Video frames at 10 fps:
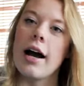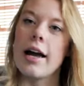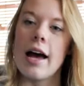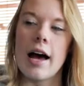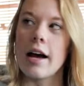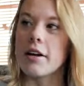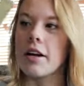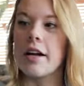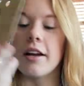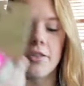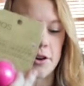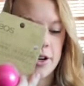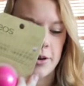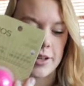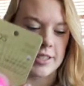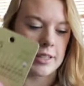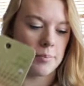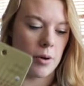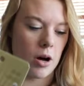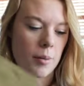I, ha I got another EOS
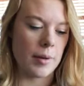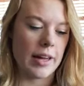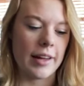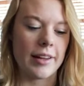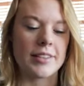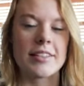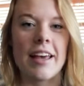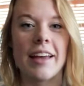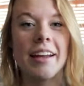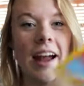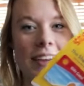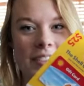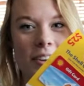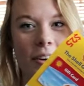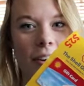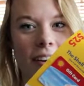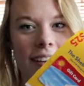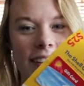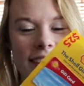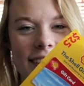lip balm and a gas
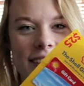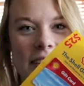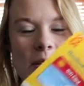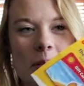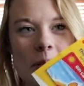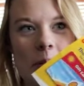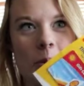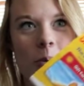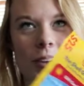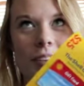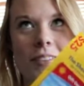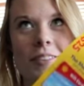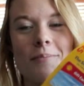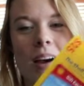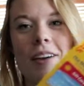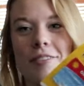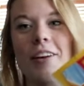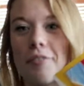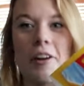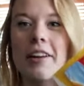card. One of my
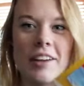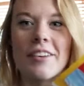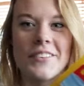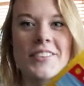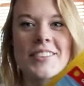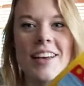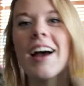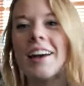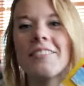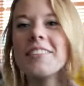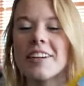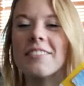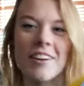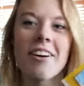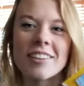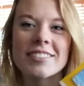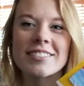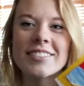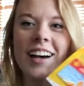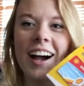favorite gifts I ever have
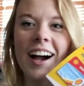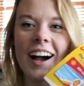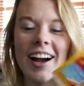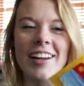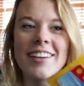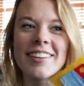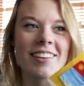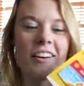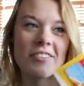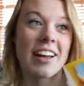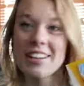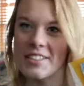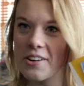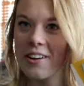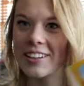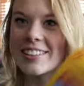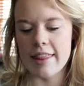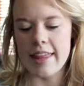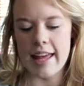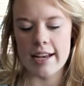gotten. I love gas cards.
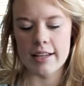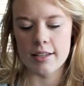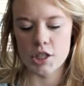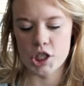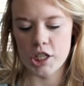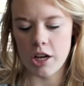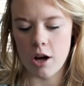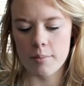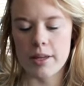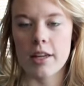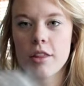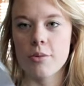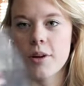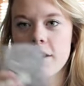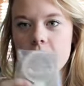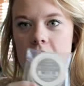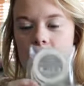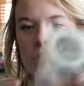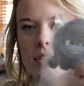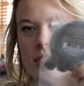And then she got me three of the
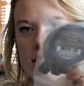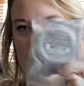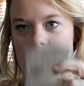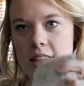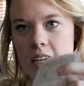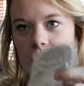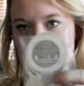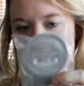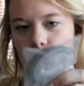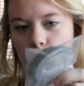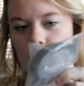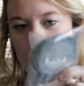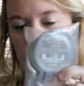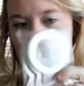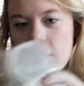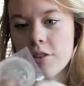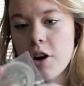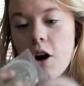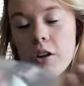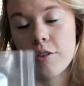little scent things for your car and
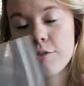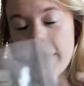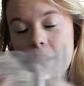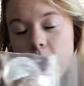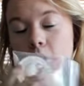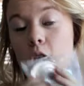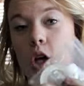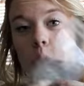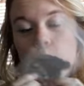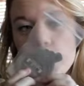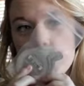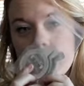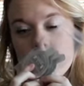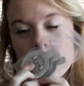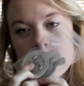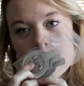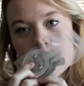they're all in flannel, which is